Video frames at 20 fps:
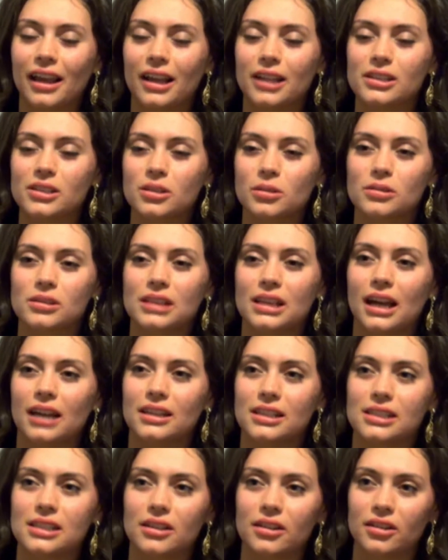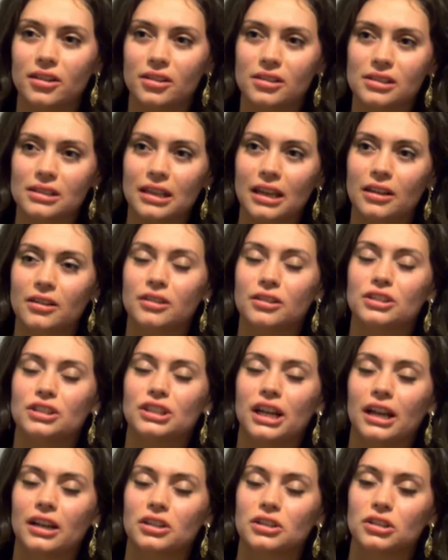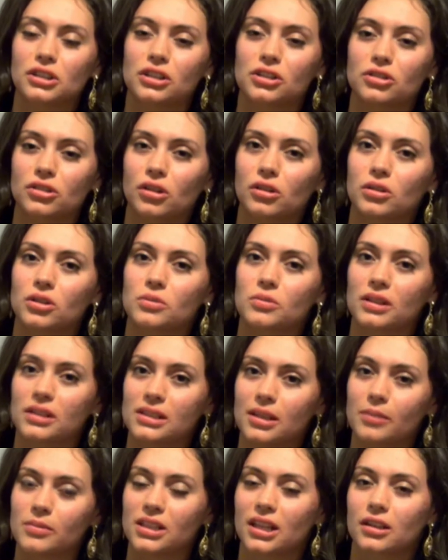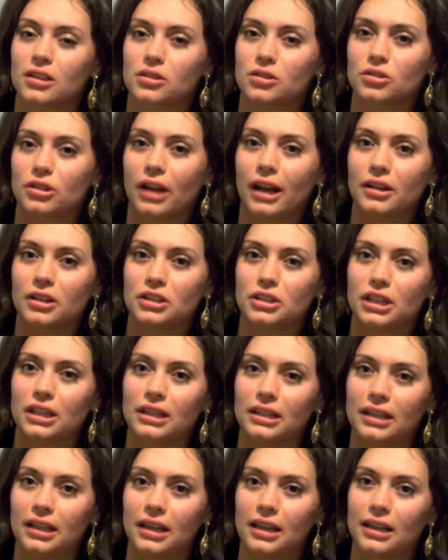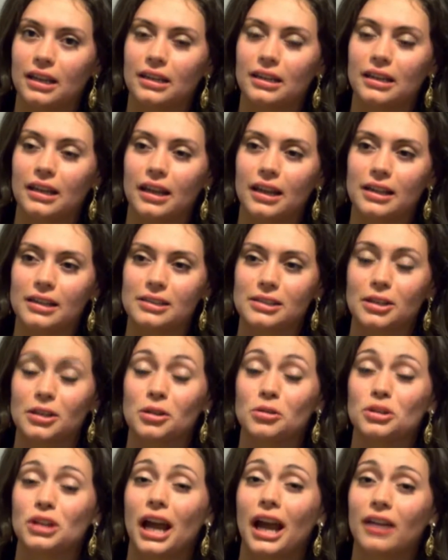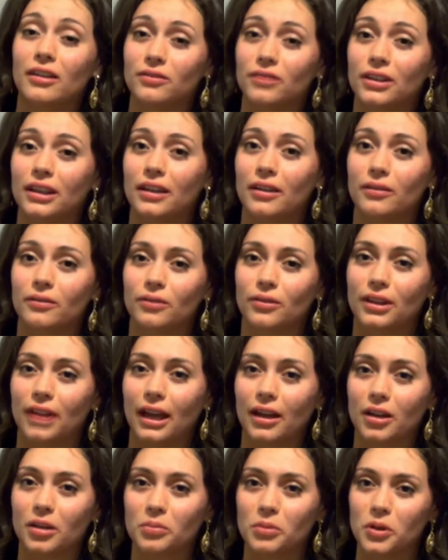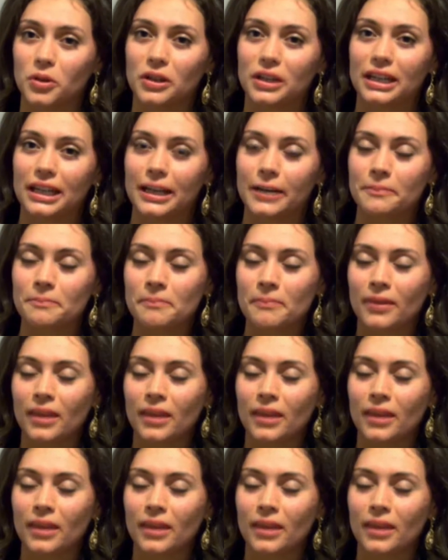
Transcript: it's so sad to see years later she actually struggles with same-sex attraction and is a huge advocate for that community.